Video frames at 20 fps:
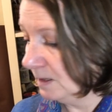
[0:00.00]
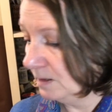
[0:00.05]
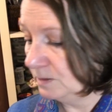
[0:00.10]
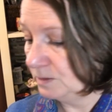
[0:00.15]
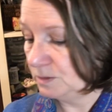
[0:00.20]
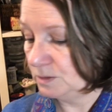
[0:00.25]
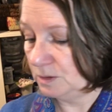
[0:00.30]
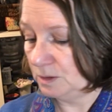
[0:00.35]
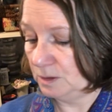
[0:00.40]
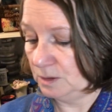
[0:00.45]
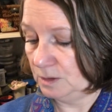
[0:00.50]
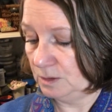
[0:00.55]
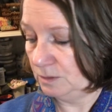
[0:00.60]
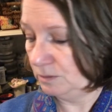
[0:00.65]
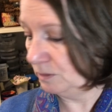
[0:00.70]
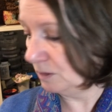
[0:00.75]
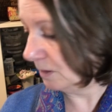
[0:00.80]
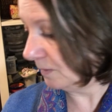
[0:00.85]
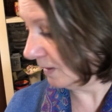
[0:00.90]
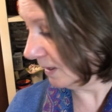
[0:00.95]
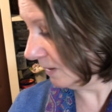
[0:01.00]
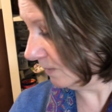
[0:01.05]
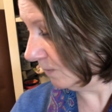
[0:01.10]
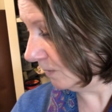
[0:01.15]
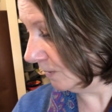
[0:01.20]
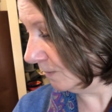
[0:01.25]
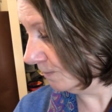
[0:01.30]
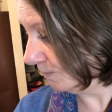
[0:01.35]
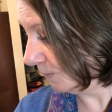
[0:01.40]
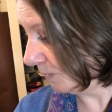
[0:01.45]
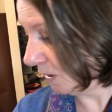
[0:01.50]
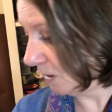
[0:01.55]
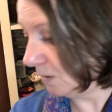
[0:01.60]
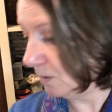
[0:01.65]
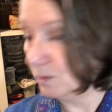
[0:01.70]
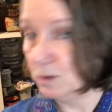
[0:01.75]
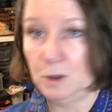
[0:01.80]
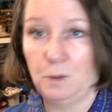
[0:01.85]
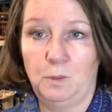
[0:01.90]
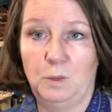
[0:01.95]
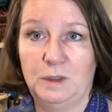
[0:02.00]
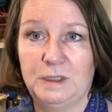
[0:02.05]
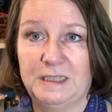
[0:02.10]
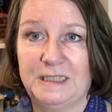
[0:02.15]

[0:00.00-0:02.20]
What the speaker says: So not that one, hold on 1